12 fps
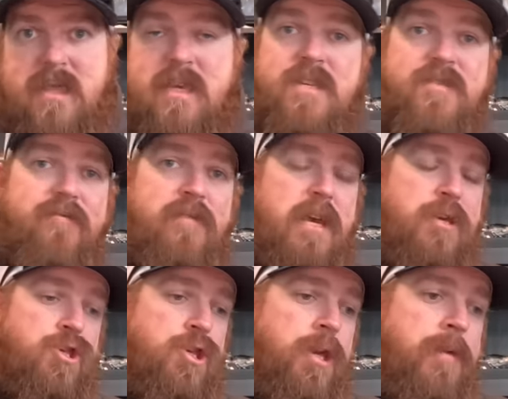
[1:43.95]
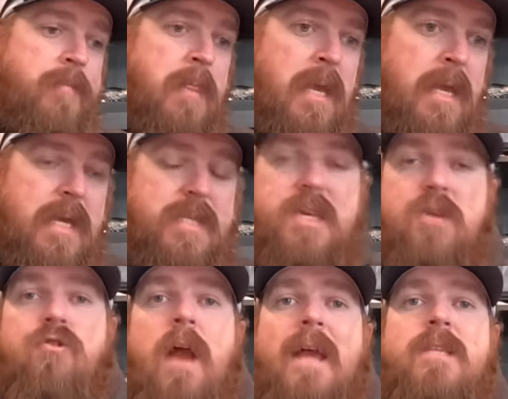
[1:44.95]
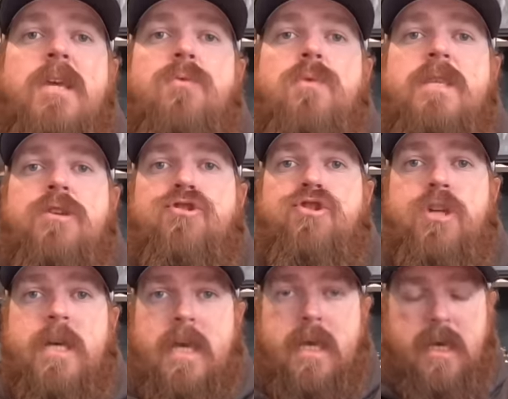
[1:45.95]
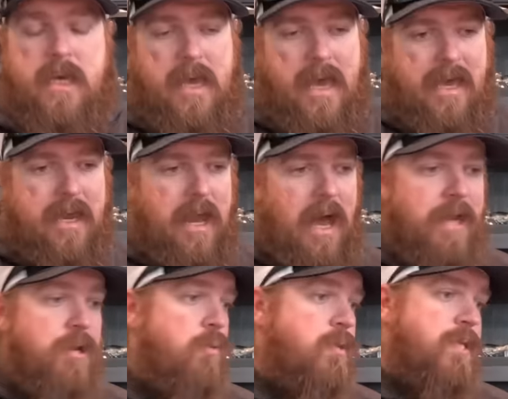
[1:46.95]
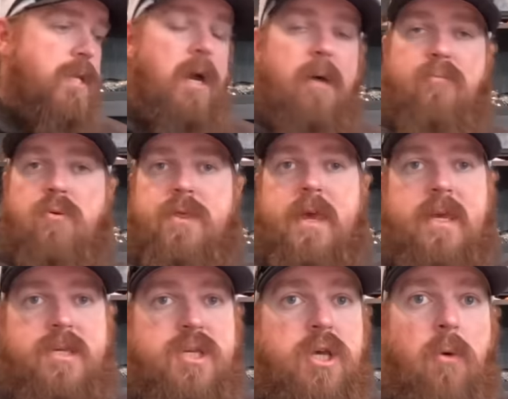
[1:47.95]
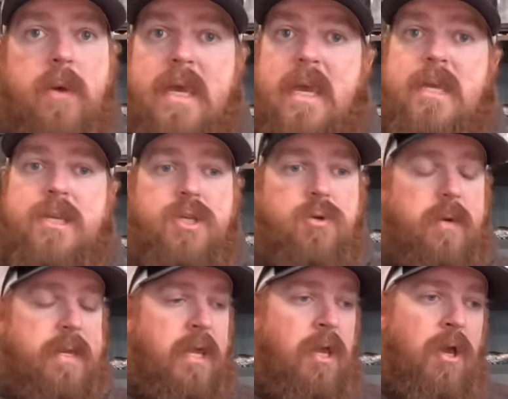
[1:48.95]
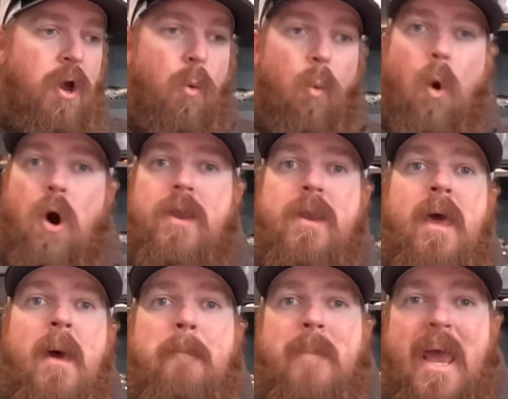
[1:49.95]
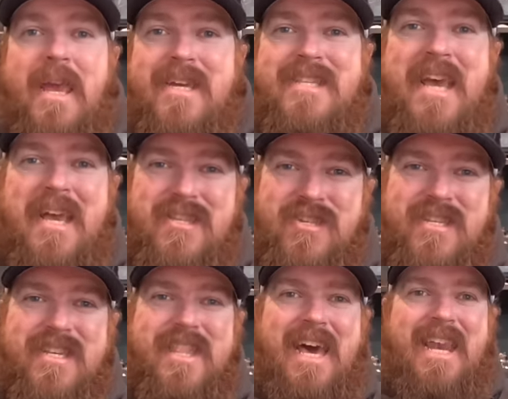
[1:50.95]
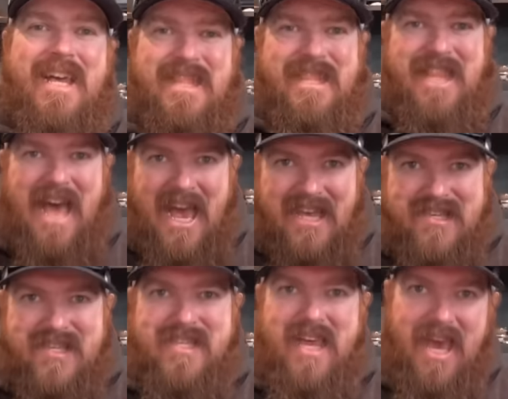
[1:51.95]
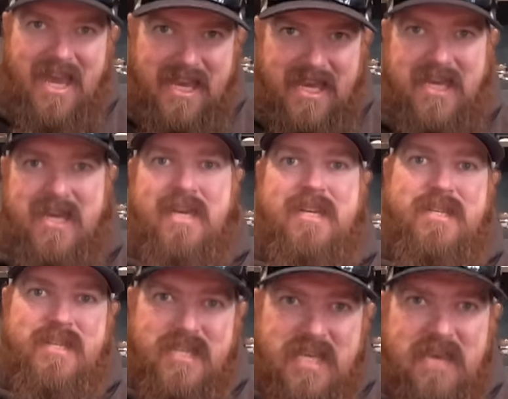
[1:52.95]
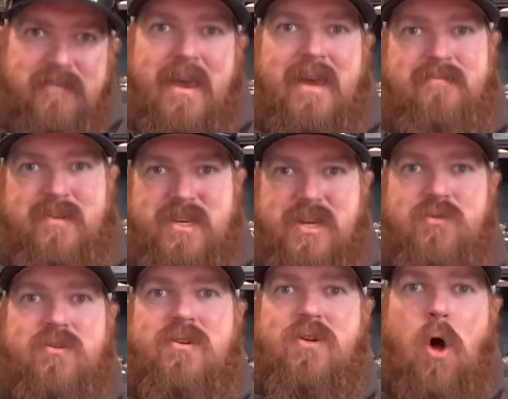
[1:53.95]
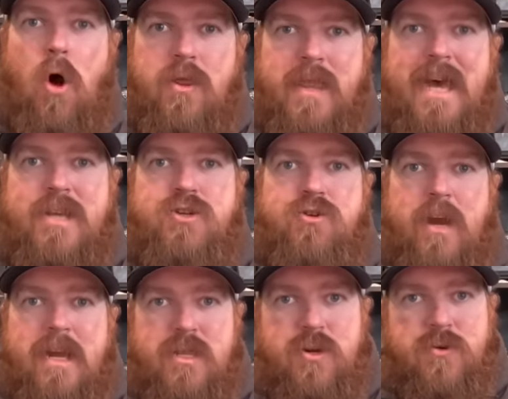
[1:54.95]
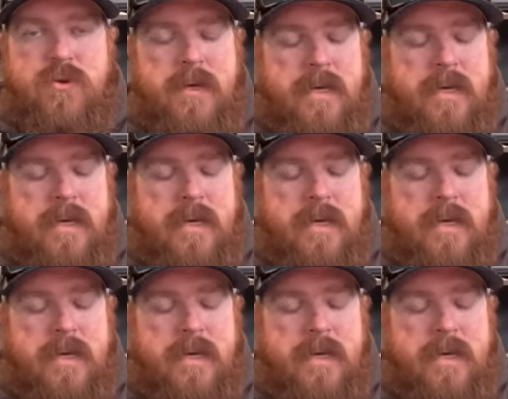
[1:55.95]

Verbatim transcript: This fish is interacting with a jig, and I noticed a couple things going into it. One, pay attention to that ElaZtech Z-Man material on that trailer.